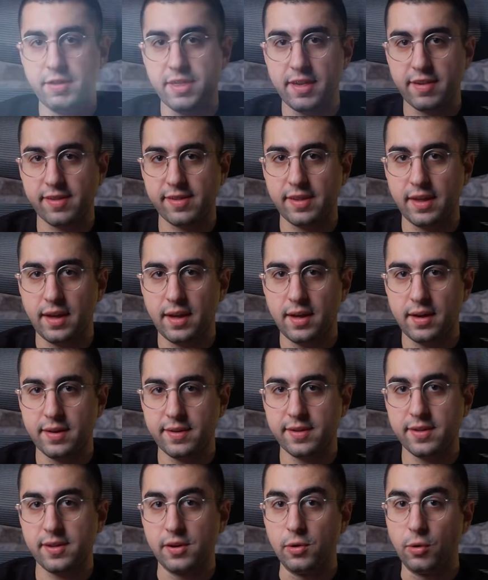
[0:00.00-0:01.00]

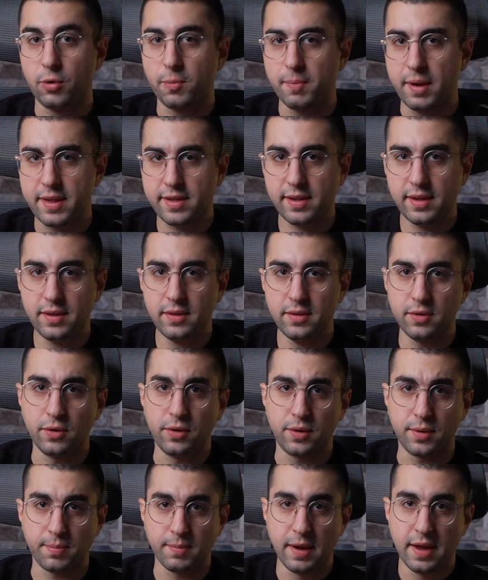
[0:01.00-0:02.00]
stars look messy
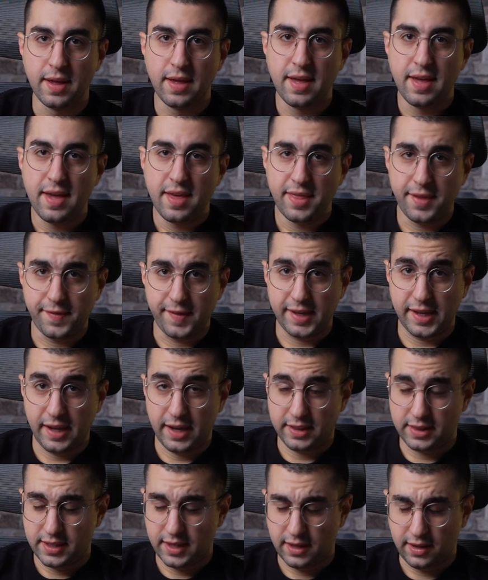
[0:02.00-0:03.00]
or the
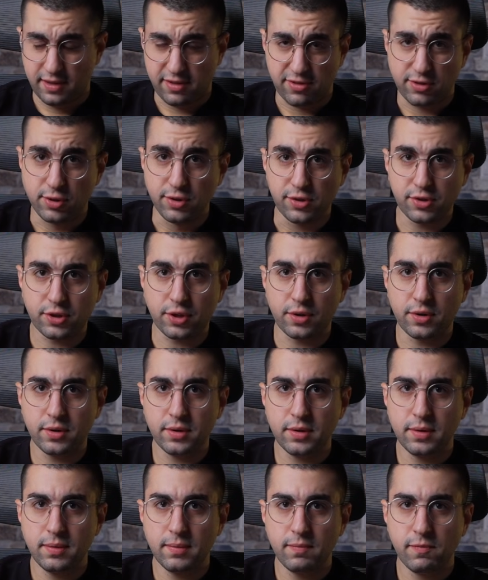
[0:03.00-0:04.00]
vignetting is too
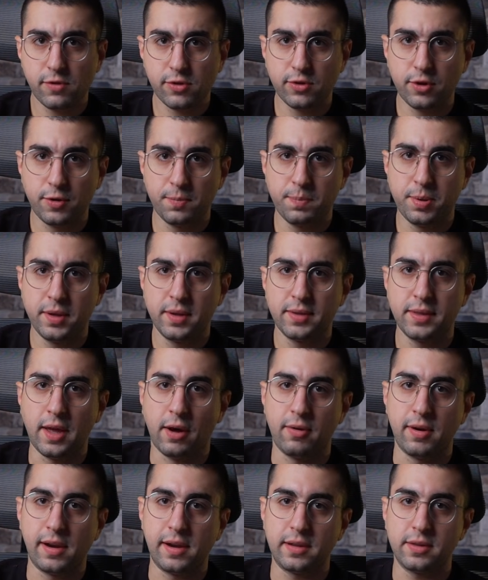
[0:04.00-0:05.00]
strong, stop
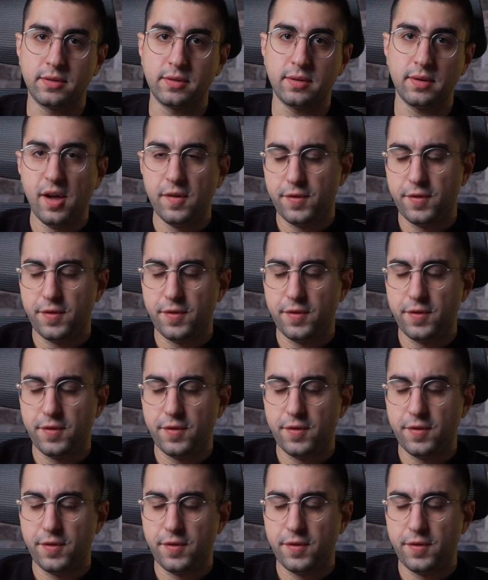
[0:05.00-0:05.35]
down a little.